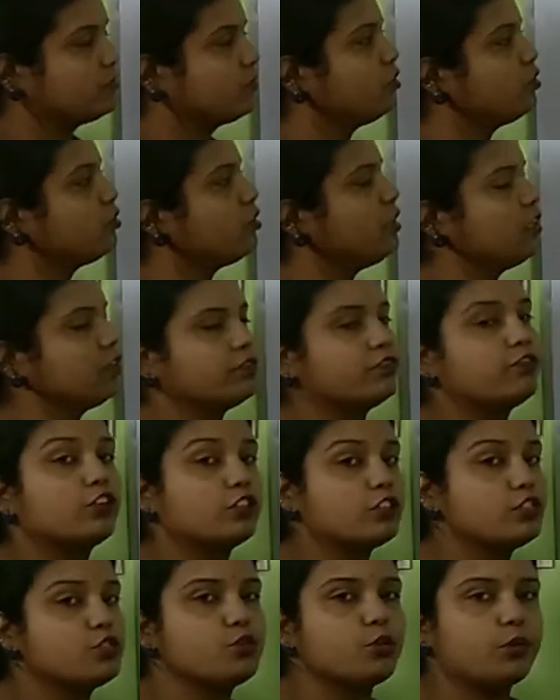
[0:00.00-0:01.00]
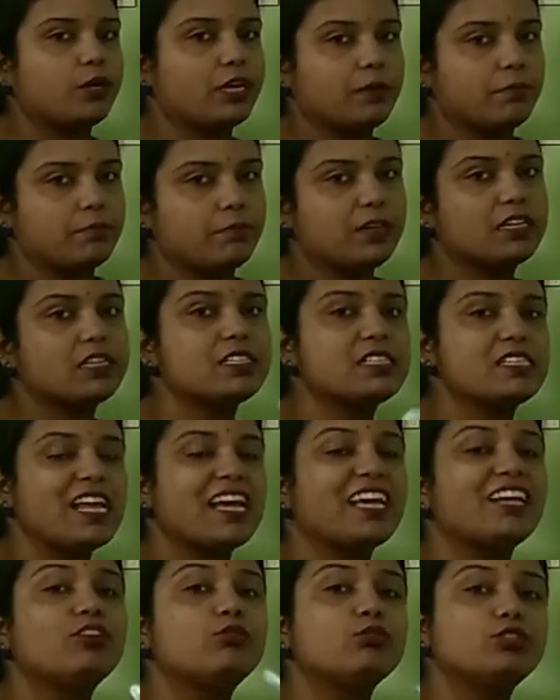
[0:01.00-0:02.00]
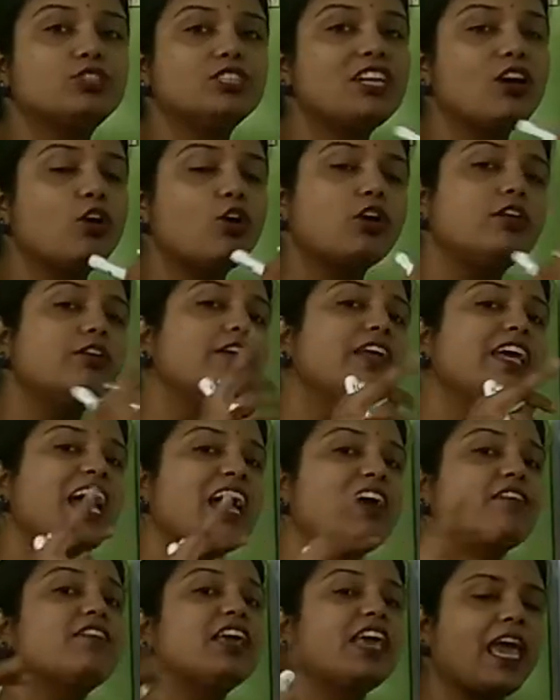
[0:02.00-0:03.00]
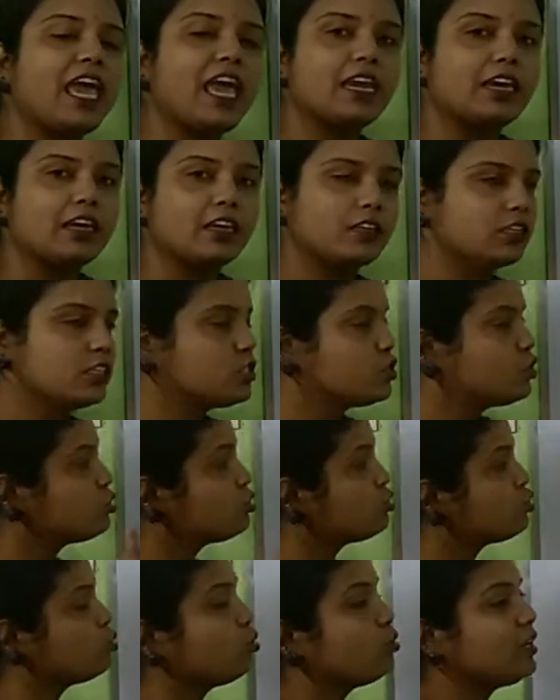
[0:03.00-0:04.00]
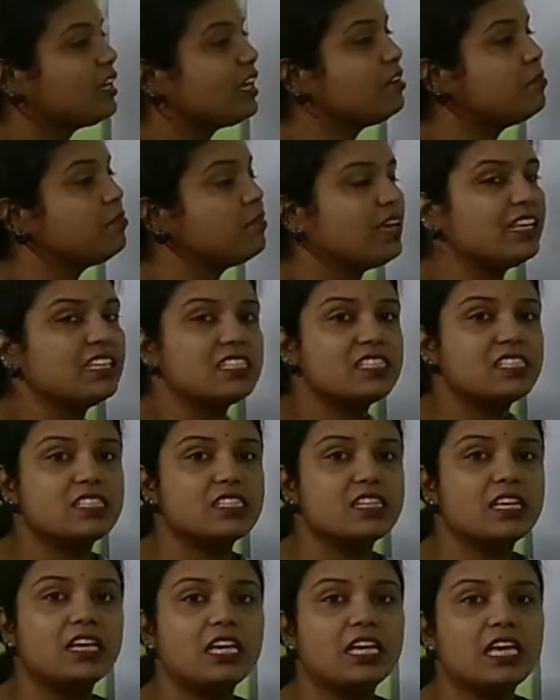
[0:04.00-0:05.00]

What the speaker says: Okay, for sodium, because nitrogen already having N, so sodium is